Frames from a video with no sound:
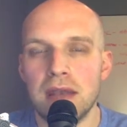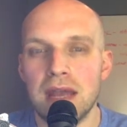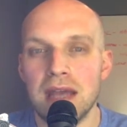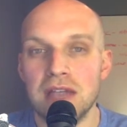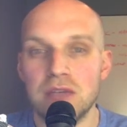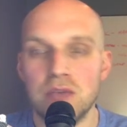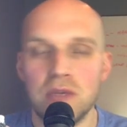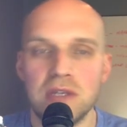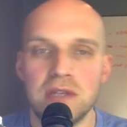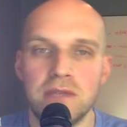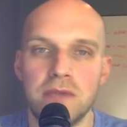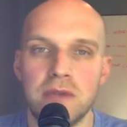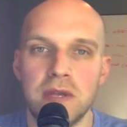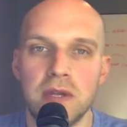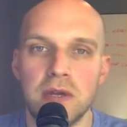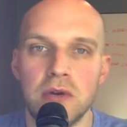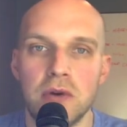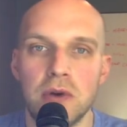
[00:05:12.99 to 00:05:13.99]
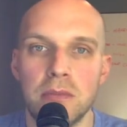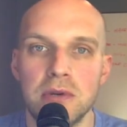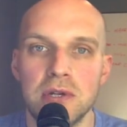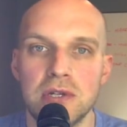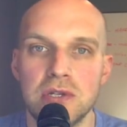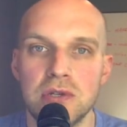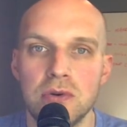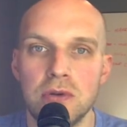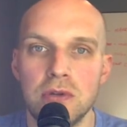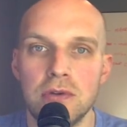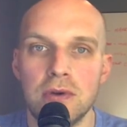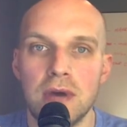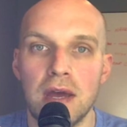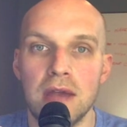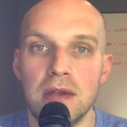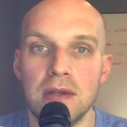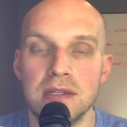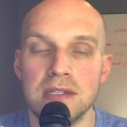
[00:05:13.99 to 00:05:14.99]
next week's video I'm going to show you
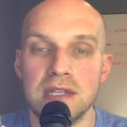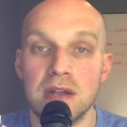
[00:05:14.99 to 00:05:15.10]
how you can